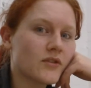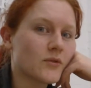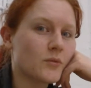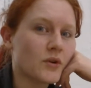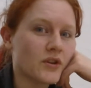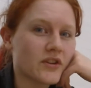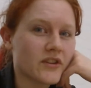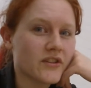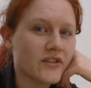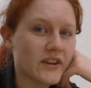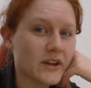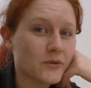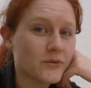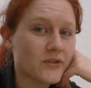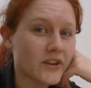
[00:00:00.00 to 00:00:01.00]
what it
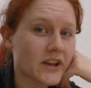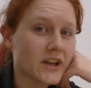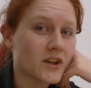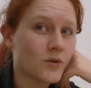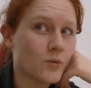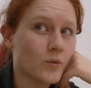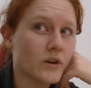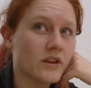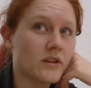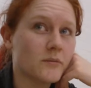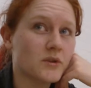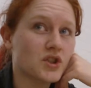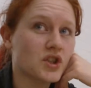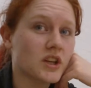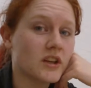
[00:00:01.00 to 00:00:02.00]
sounds like when the
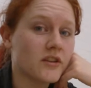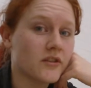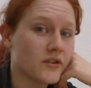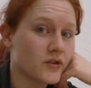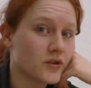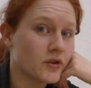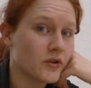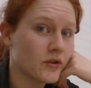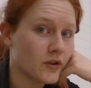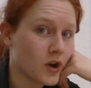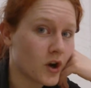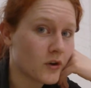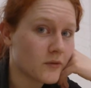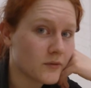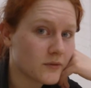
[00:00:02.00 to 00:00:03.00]
machines are turned
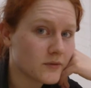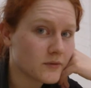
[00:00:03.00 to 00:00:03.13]
off.